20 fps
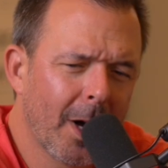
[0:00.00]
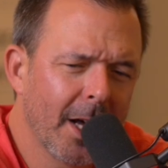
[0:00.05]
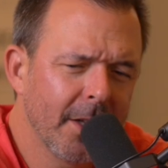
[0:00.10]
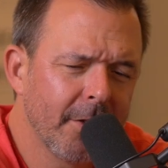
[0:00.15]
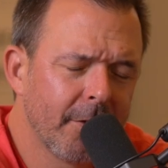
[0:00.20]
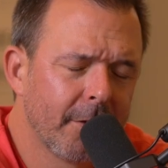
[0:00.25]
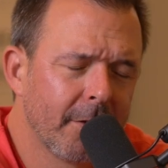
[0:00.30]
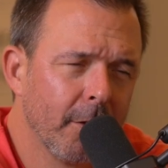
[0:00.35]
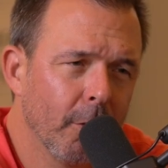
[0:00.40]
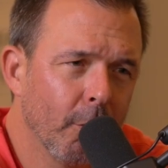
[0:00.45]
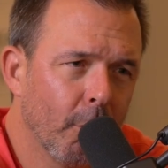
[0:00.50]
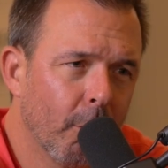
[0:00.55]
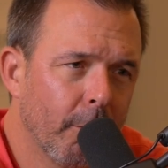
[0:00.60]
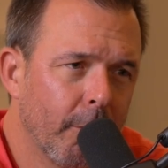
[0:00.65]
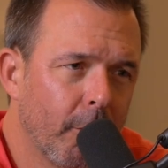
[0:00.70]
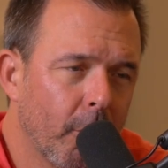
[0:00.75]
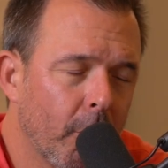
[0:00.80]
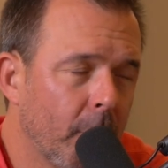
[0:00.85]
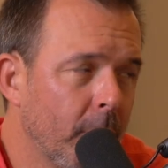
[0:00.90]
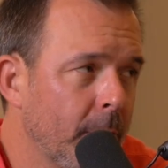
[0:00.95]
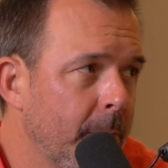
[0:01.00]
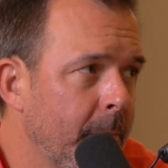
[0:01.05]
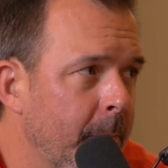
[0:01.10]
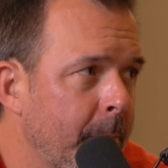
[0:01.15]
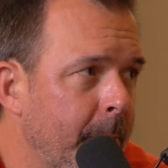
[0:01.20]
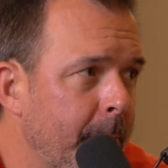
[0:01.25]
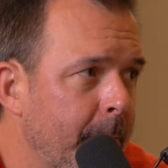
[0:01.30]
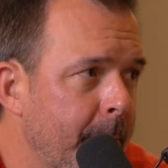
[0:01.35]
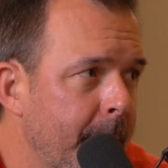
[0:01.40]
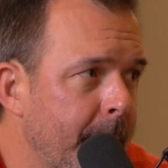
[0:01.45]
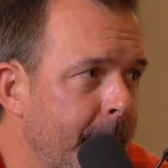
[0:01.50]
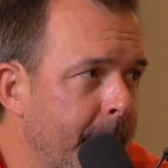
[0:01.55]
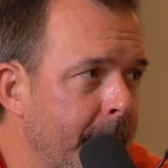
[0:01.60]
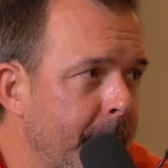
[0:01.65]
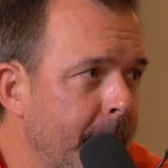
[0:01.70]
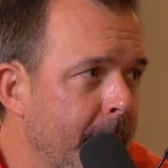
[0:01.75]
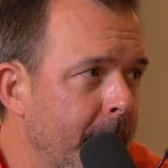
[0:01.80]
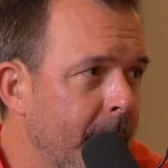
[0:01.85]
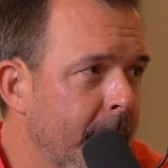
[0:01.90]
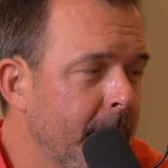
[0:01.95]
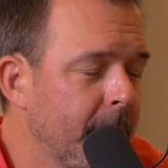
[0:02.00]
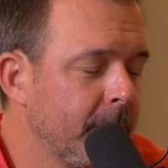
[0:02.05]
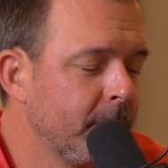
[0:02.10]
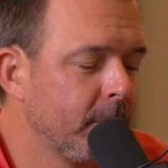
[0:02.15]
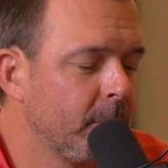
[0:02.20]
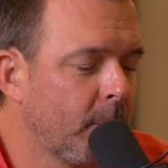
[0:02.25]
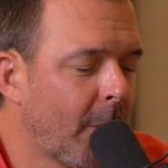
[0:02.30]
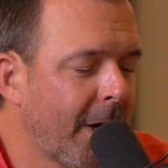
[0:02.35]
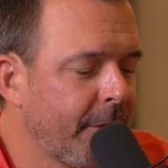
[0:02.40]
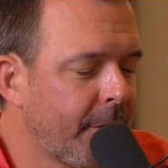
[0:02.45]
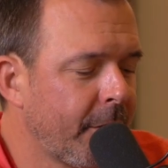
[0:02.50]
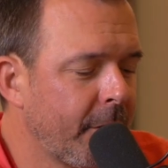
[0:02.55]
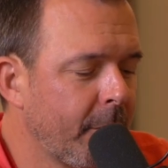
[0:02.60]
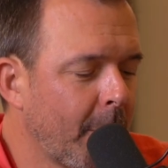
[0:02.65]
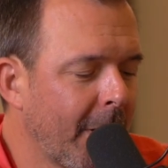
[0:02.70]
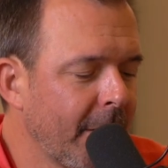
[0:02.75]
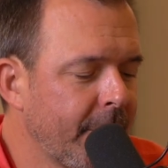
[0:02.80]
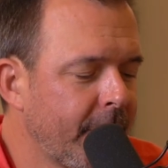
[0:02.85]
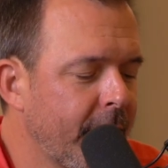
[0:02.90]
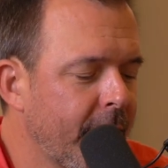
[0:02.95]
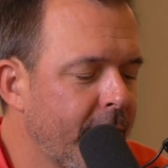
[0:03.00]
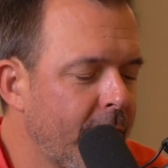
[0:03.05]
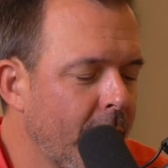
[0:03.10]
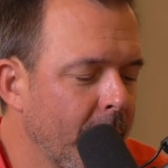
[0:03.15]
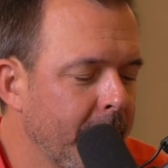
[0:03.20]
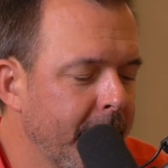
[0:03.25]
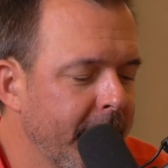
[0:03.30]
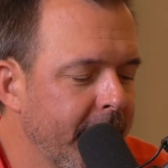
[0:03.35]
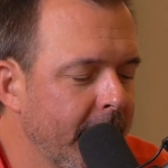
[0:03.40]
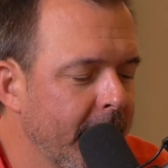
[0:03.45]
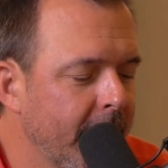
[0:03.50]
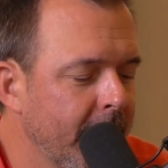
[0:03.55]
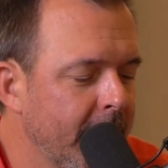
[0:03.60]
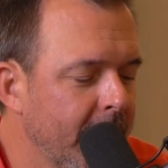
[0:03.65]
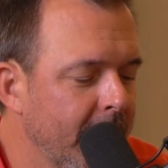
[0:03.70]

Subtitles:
is Louisville? Why is the Derby